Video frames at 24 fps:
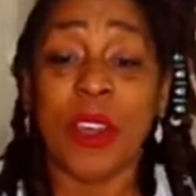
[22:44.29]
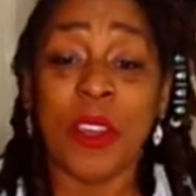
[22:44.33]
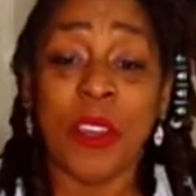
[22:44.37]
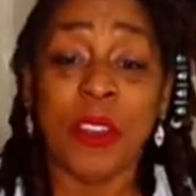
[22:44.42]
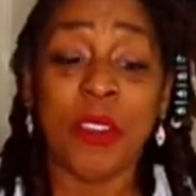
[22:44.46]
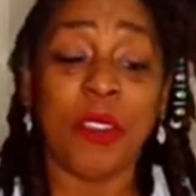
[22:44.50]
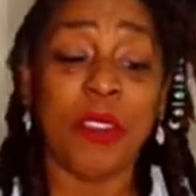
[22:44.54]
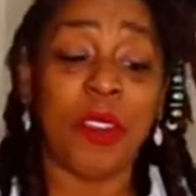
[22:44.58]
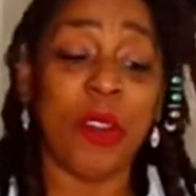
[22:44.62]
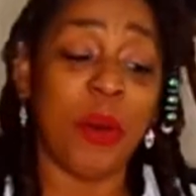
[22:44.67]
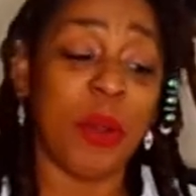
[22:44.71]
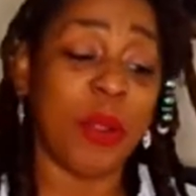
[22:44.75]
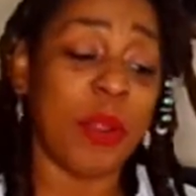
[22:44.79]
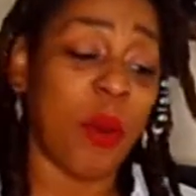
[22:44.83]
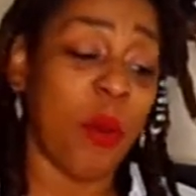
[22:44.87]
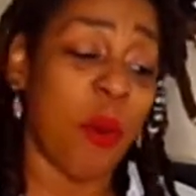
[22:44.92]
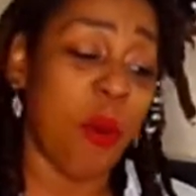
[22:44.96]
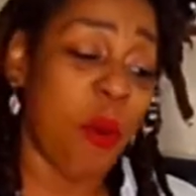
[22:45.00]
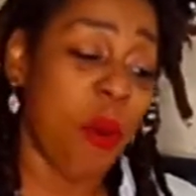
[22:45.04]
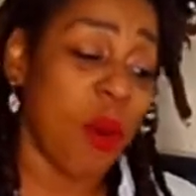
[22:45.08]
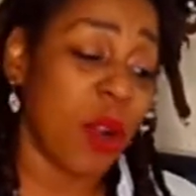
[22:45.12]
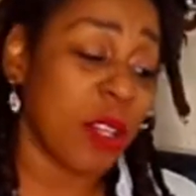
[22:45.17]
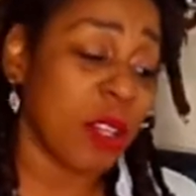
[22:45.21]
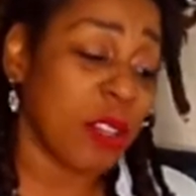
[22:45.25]
In
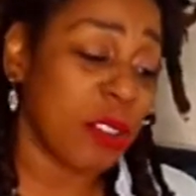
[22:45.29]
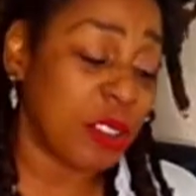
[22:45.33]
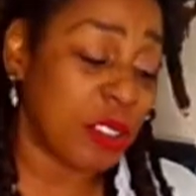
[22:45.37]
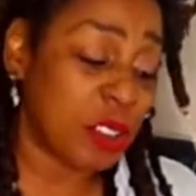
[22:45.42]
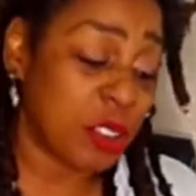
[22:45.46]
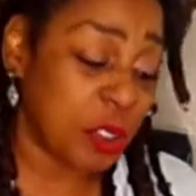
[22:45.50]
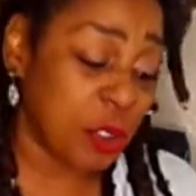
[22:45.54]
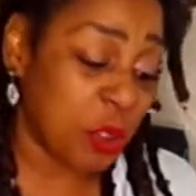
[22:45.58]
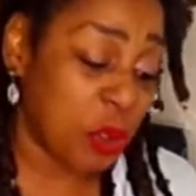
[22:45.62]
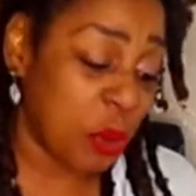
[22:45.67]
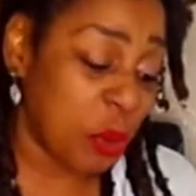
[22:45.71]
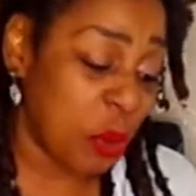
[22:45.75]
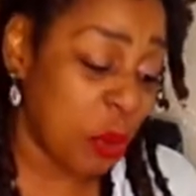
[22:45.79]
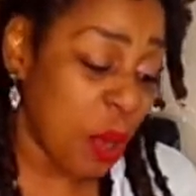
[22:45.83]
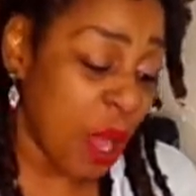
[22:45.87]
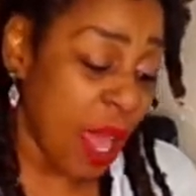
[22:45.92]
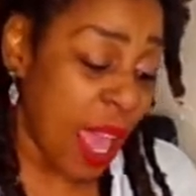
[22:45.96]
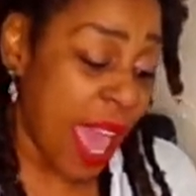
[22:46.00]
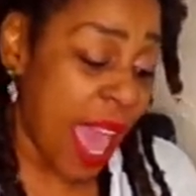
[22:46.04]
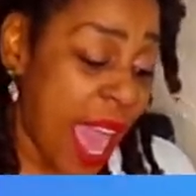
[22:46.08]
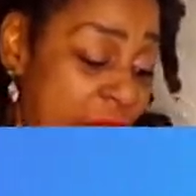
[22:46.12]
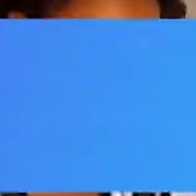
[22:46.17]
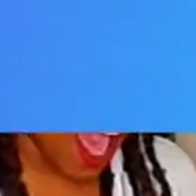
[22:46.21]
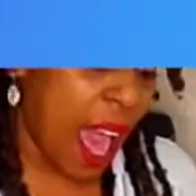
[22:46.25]
order to
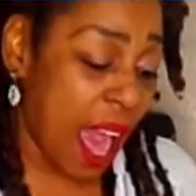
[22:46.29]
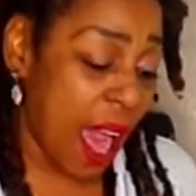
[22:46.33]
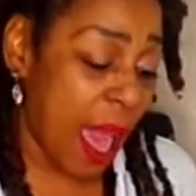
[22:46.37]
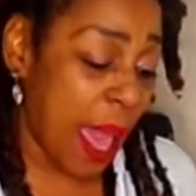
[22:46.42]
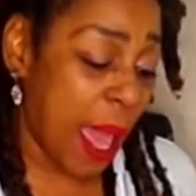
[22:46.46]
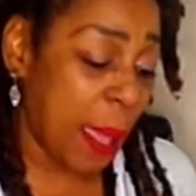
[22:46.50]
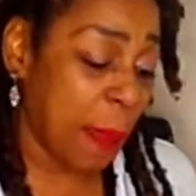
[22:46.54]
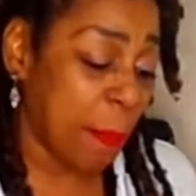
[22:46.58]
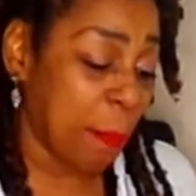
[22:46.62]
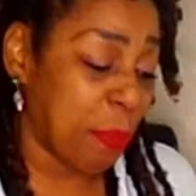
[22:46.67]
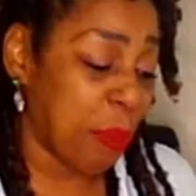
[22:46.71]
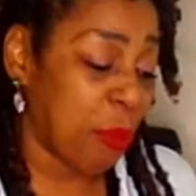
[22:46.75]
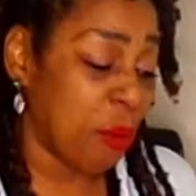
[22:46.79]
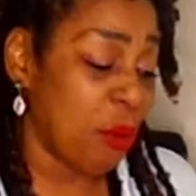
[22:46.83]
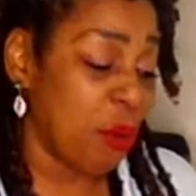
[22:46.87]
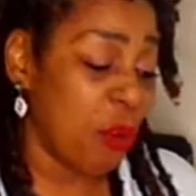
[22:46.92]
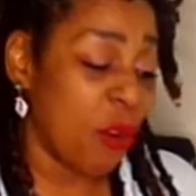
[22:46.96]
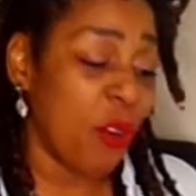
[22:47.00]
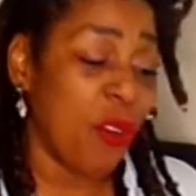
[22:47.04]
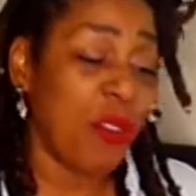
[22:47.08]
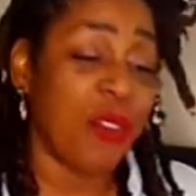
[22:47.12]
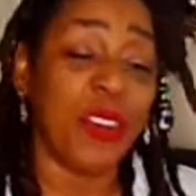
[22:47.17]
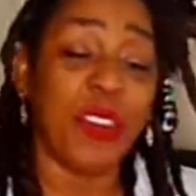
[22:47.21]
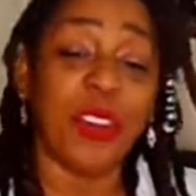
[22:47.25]

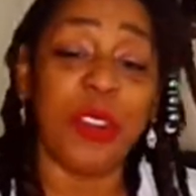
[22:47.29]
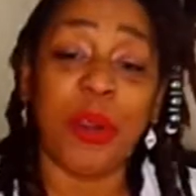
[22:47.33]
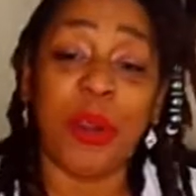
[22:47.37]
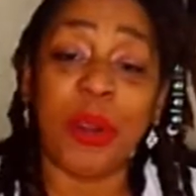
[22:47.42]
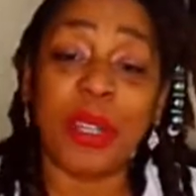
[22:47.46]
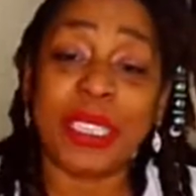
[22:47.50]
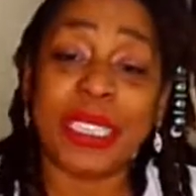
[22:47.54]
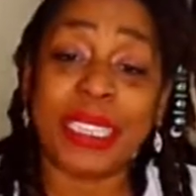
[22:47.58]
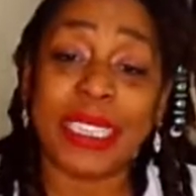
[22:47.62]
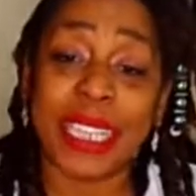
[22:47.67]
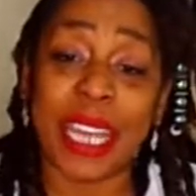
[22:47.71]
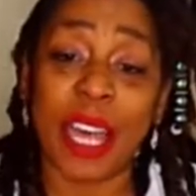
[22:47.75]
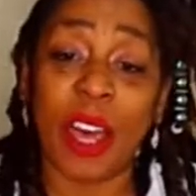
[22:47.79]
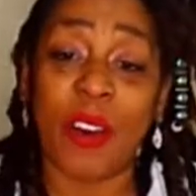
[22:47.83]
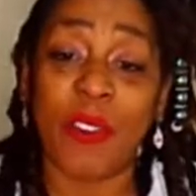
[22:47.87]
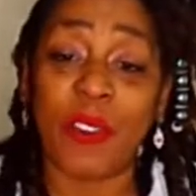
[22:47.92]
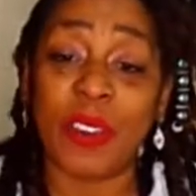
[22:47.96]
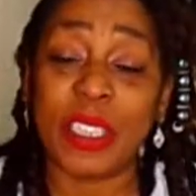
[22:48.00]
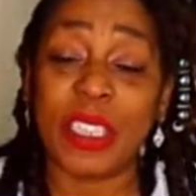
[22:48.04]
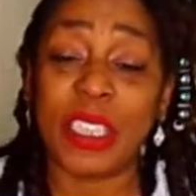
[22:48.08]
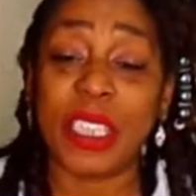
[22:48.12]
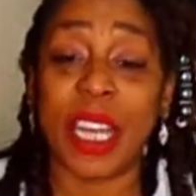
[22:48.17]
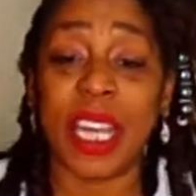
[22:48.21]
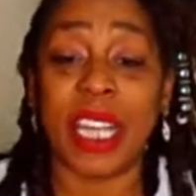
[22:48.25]
improve your self
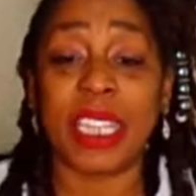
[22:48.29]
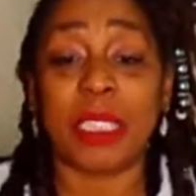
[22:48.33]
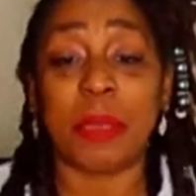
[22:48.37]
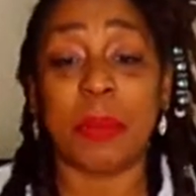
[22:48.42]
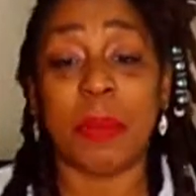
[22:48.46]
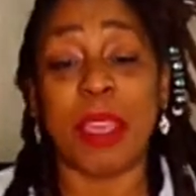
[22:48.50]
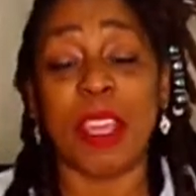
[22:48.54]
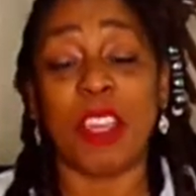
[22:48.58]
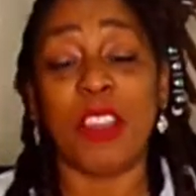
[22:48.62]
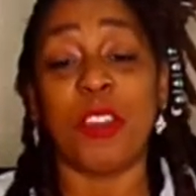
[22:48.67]
judgment,